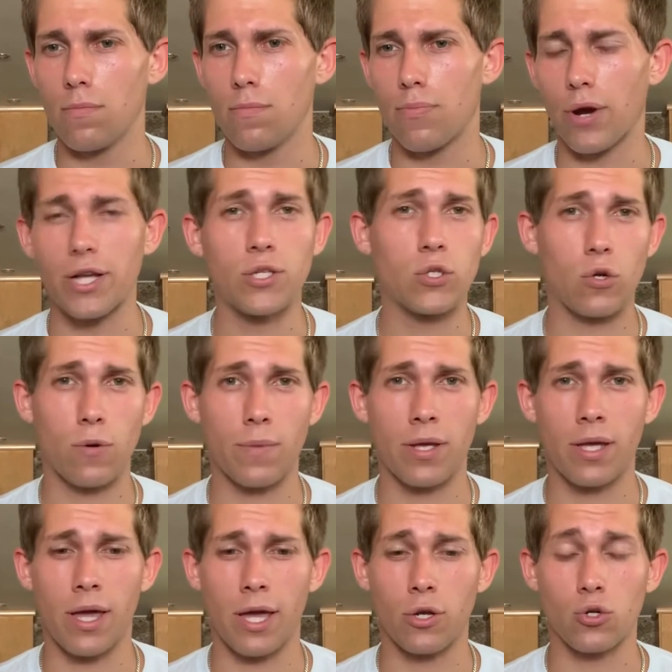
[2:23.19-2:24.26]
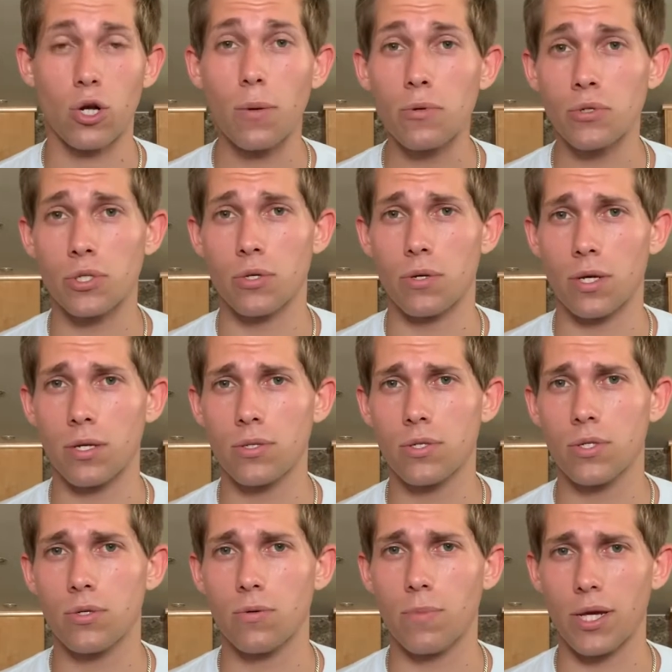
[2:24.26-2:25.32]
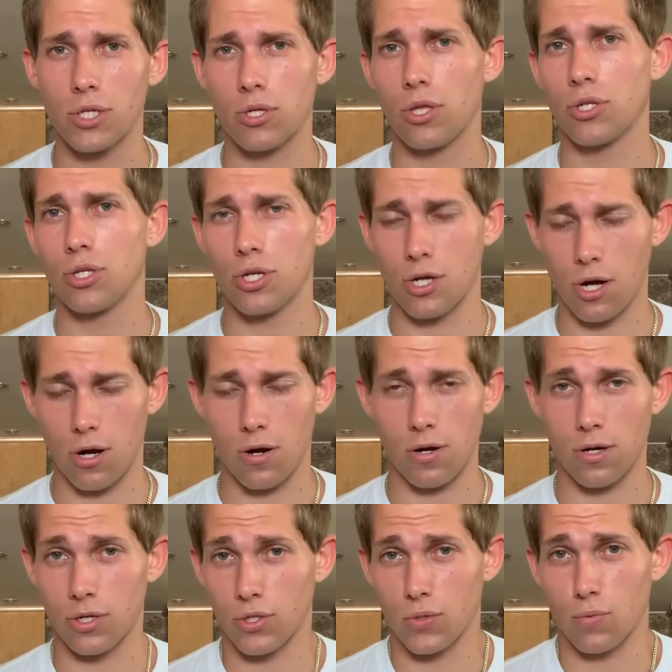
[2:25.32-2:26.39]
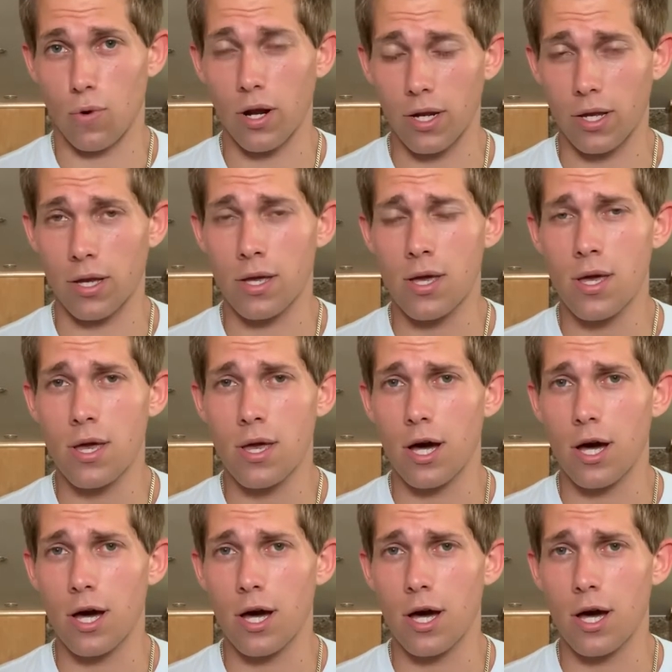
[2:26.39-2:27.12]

brainstorming and troubleshooting to make sure that your car is running